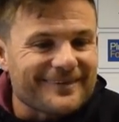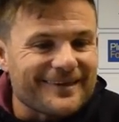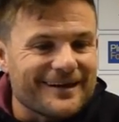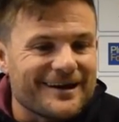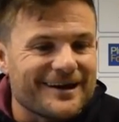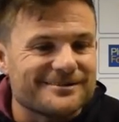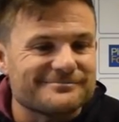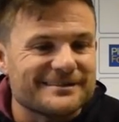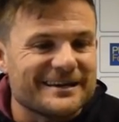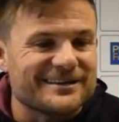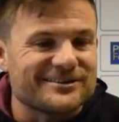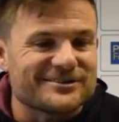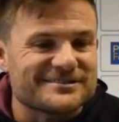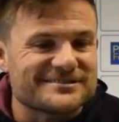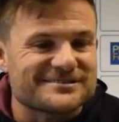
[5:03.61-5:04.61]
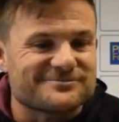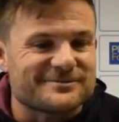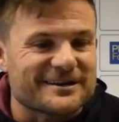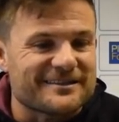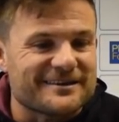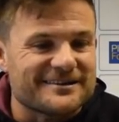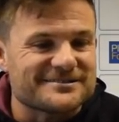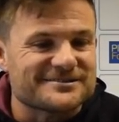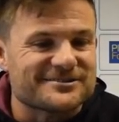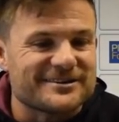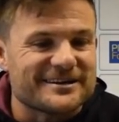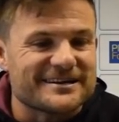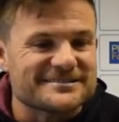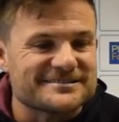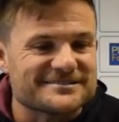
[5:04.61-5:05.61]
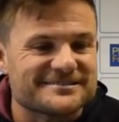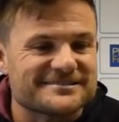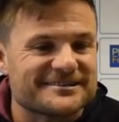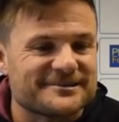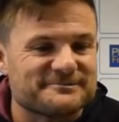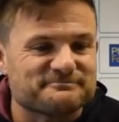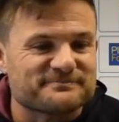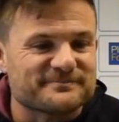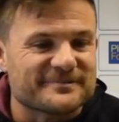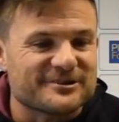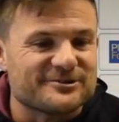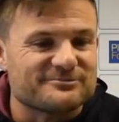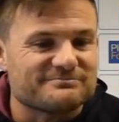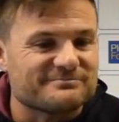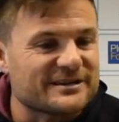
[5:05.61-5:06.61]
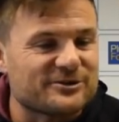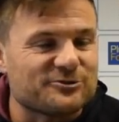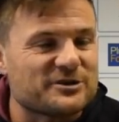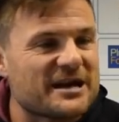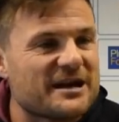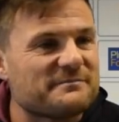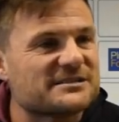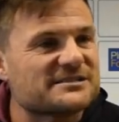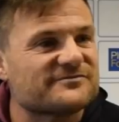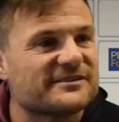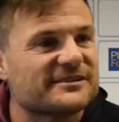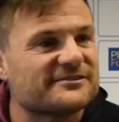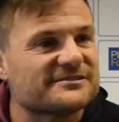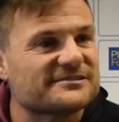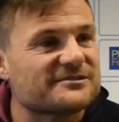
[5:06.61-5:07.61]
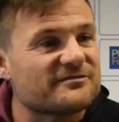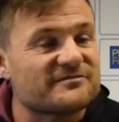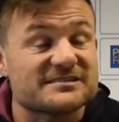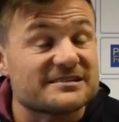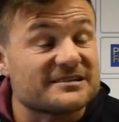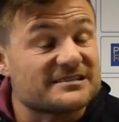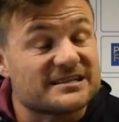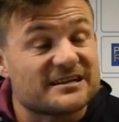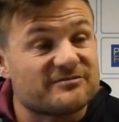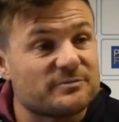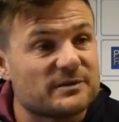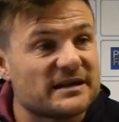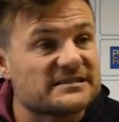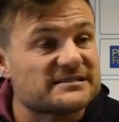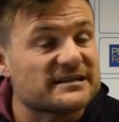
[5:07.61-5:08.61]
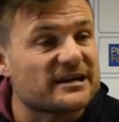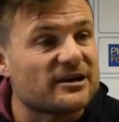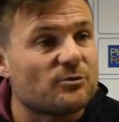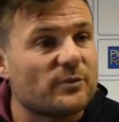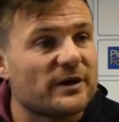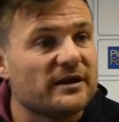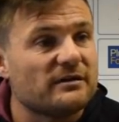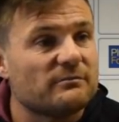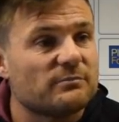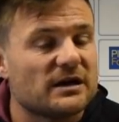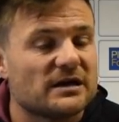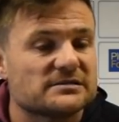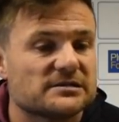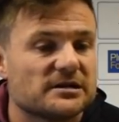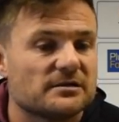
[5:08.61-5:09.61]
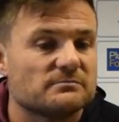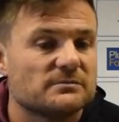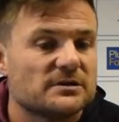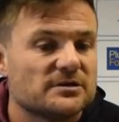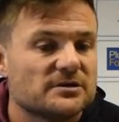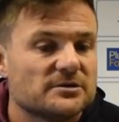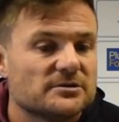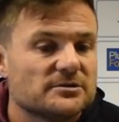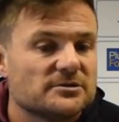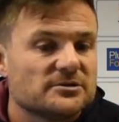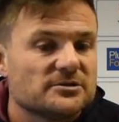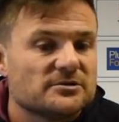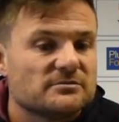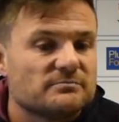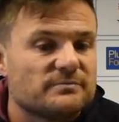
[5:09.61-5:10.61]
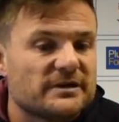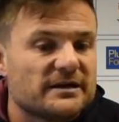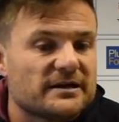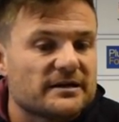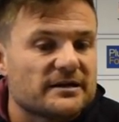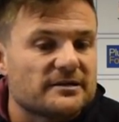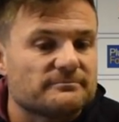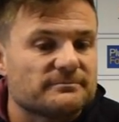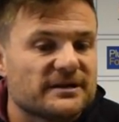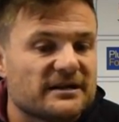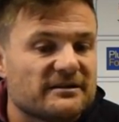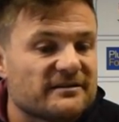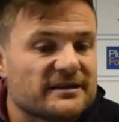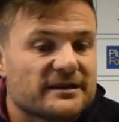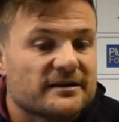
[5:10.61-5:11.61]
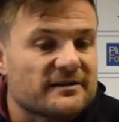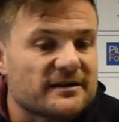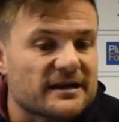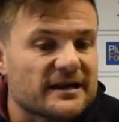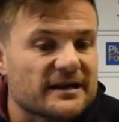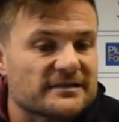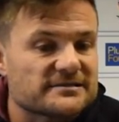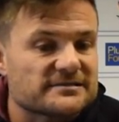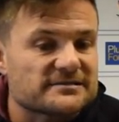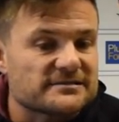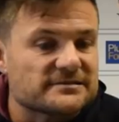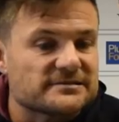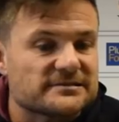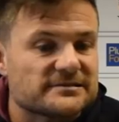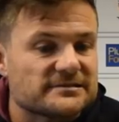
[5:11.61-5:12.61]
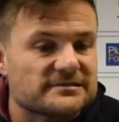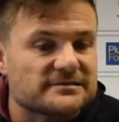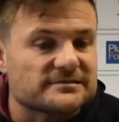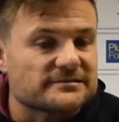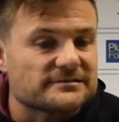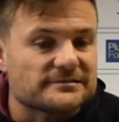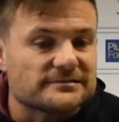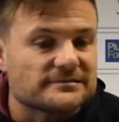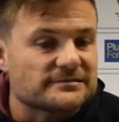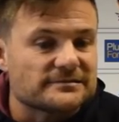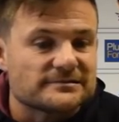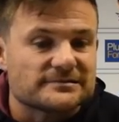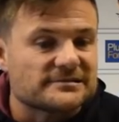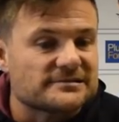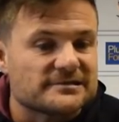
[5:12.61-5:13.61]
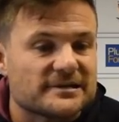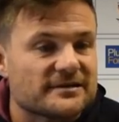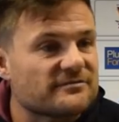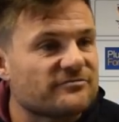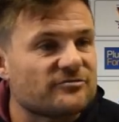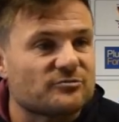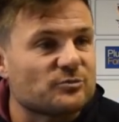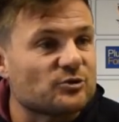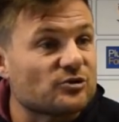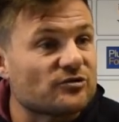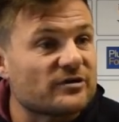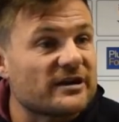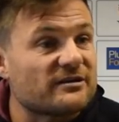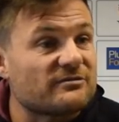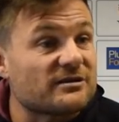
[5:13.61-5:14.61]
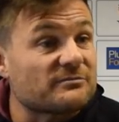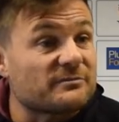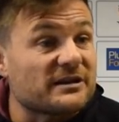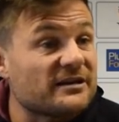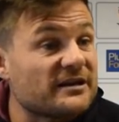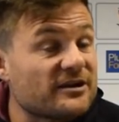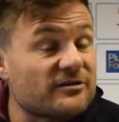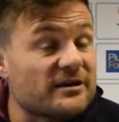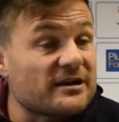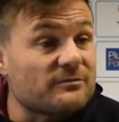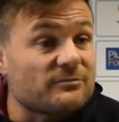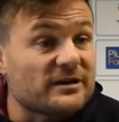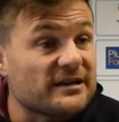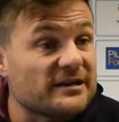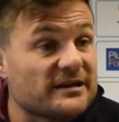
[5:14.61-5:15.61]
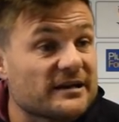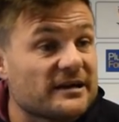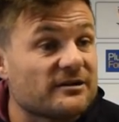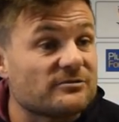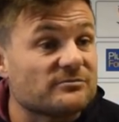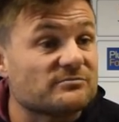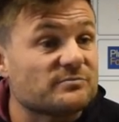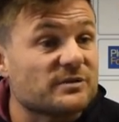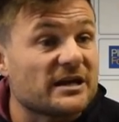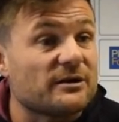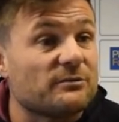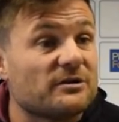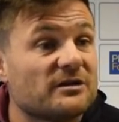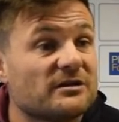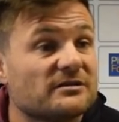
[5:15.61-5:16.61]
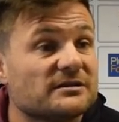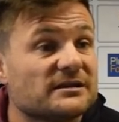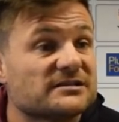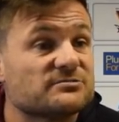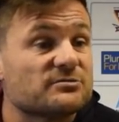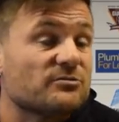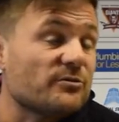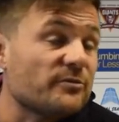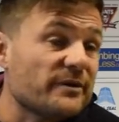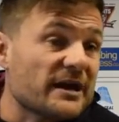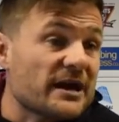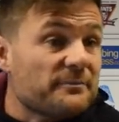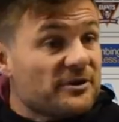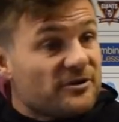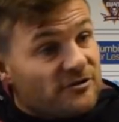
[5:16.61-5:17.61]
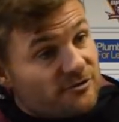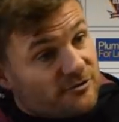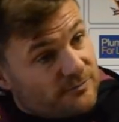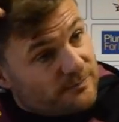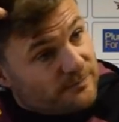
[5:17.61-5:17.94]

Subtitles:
yeah, look, it's one of those grounds. It's a good atmosphere. It's obviously a tough place to go and win, but But you know, at the end of the day, it's another football ground, rugby league ground, and we need to go and play well, and that's what we'll be aiming to do.